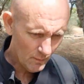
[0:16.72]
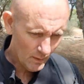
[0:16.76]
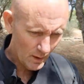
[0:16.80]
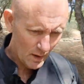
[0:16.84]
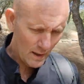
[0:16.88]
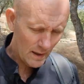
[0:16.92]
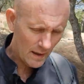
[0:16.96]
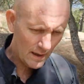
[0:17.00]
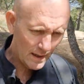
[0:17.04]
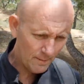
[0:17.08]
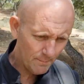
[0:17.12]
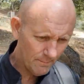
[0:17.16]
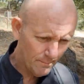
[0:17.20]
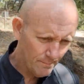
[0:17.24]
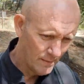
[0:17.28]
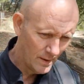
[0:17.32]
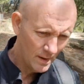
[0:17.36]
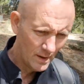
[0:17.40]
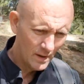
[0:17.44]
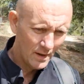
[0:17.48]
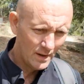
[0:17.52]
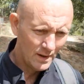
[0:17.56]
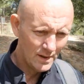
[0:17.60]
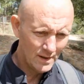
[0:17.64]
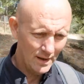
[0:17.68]
Um,
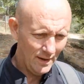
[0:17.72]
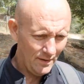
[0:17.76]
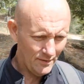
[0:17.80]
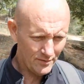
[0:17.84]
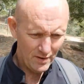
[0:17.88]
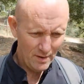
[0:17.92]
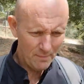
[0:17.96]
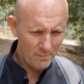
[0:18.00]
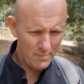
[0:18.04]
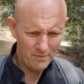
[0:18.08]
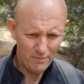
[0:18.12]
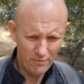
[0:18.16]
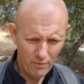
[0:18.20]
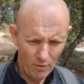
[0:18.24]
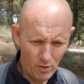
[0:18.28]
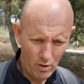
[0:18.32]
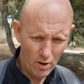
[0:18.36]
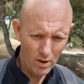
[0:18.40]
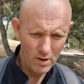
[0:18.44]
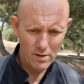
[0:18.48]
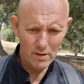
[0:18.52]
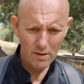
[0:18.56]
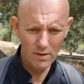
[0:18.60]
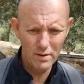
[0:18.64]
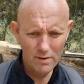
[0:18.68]
I've said before,
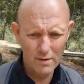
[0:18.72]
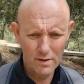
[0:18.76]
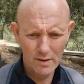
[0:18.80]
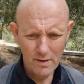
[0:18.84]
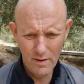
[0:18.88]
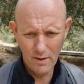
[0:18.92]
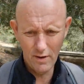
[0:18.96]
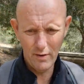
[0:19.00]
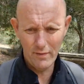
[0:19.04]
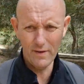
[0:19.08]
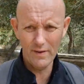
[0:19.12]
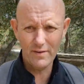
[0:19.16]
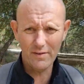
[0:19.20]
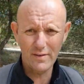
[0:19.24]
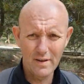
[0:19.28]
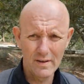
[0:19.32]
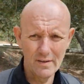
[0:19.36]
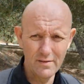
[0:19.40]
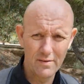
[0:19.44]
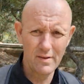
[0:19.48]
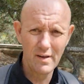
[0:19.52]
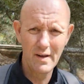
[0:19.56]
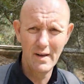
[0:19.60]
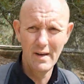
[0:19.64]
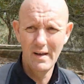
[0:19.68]
you know, this
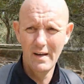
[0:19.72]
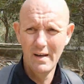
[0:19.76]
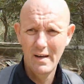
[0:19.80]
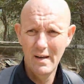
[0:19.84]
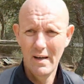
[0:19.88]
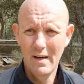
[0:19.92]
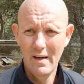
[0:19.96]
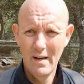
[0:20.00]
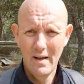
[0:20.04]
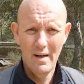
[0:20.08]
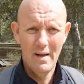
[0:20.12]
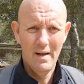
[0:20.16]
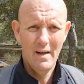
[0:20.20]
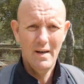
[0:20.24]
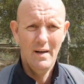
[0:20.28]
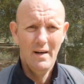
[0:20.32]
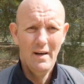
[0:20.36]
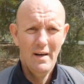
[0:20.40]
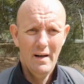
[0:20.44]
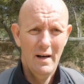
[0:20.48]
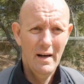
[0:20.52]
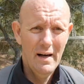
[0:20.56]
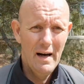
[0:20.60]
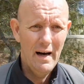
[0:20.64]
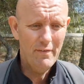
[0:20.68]
is,
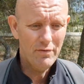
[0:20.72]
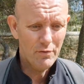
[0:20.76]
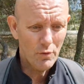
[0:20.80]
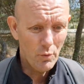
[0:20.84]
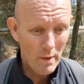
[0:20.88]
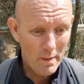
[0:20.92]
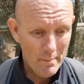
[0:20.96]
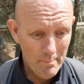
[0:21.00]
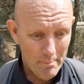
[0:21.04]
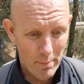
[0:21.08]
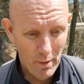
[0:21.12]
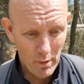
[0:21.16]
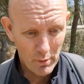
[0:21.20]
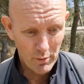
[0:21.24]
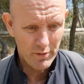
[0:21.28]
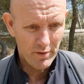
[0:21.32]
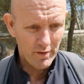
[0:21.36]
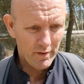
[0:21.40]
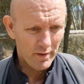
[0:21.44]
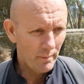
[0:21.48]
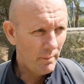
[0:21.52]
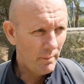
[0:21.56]
I've quit both of them.